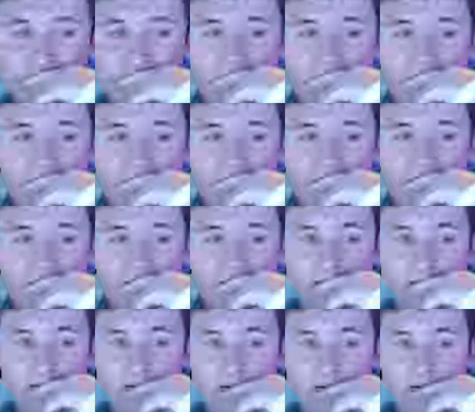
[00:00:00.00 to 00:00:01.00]
If I go back,
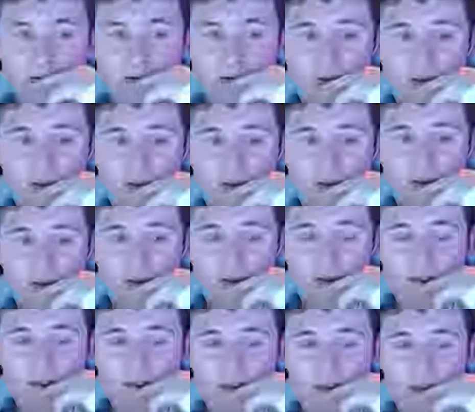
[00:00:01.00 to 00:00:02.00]

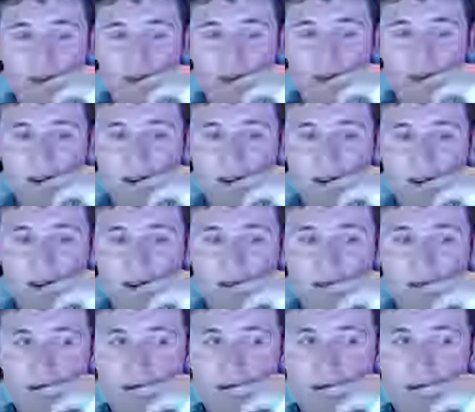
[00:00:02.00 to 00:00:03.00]
go to my facing
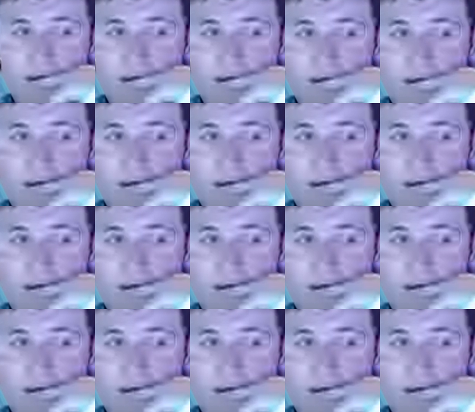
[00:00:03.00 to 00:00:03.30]
operation,